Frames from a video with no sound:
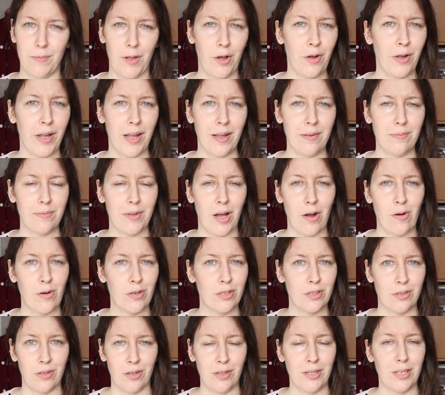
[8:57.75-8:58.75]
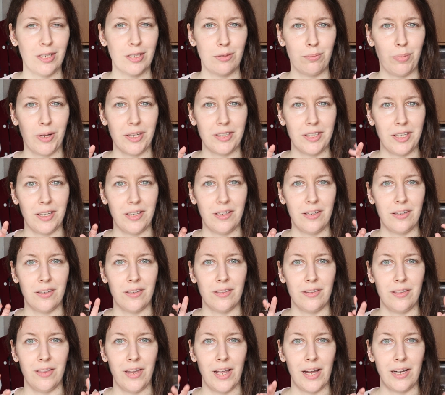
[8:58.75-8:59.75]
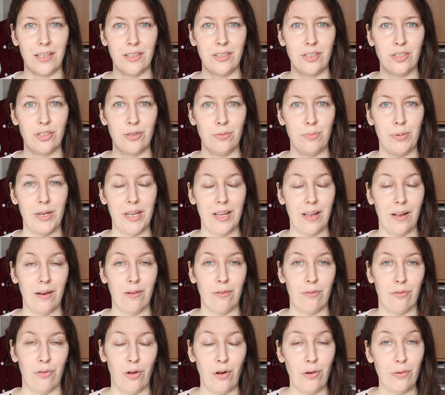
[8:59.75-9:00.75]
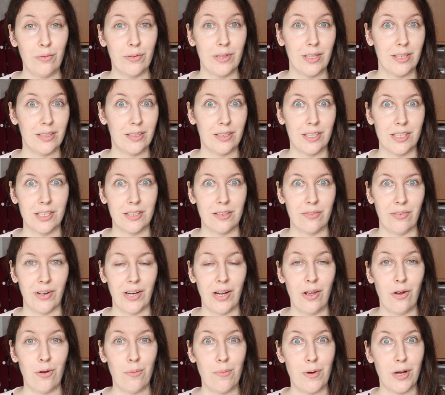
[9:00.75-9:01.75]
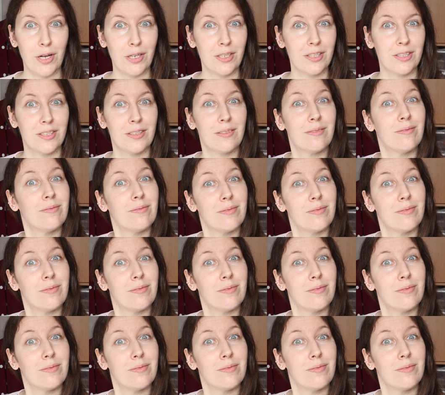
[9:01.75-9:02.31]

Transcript: Okay, I was not expecting nails to be involved in this video, but